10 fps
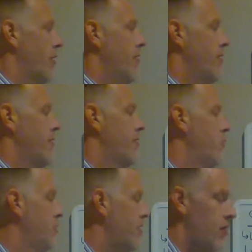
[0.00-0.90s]
Uh, so
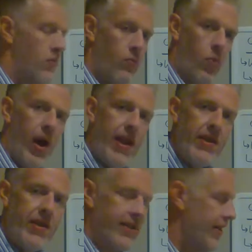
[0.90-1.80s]
we'll see why
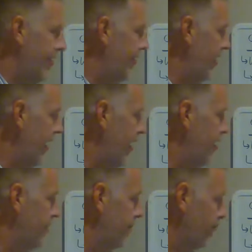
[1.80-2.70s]
he thinks that's the
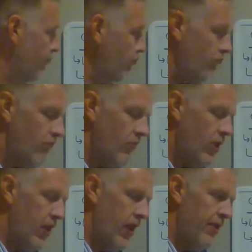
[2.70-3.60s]
case,
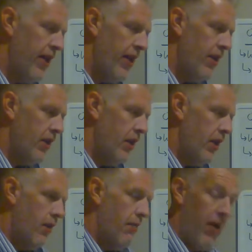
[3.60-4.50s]
and that
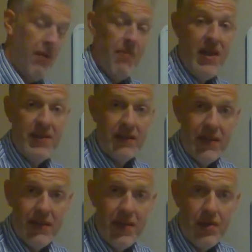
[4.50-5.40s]
basically,
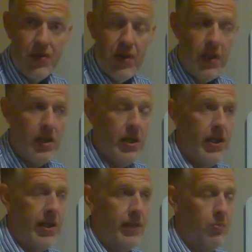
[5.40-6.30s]
essentially,
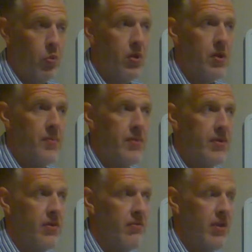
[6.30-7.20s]
um,
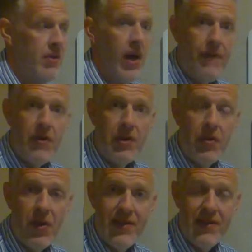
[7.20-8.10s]
Williams is offering the
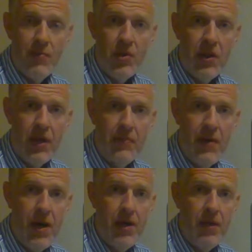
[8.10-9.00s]
criticism we talked
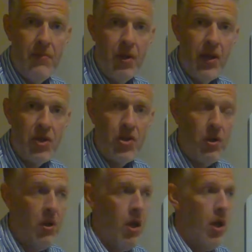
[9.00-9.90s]
about in the Mill
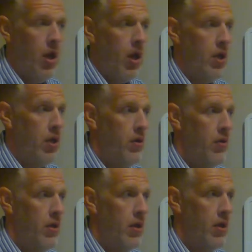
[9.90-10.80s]
lecture. You know,
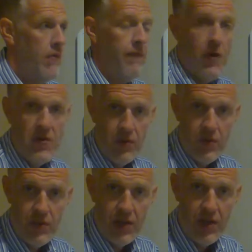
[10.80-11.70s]
the first
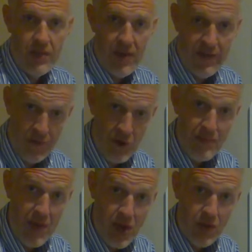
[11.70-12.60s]
one that we talked about, the first
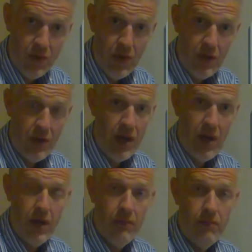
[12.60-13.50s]
major one.
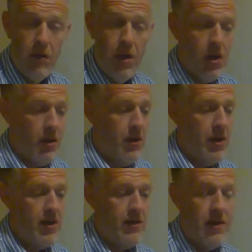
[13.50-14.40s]
Um,
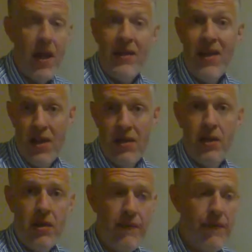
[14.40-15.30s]
that it's at the end,
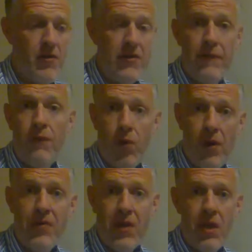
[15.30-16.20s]
the first of the four
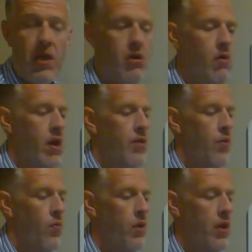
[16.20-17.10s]
at the end, right?
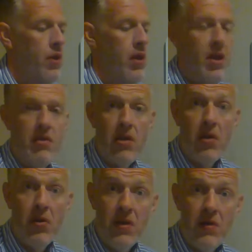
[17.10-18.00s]
The one that you
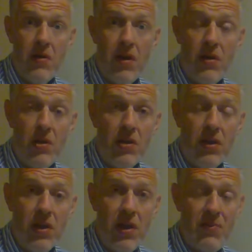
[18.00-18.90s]
know the
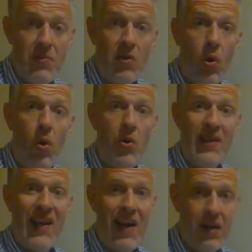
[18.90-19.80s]
utilitarianism is cold
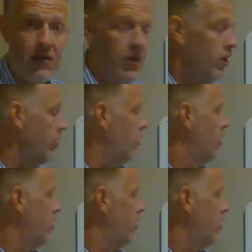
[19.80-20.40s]
and calculating.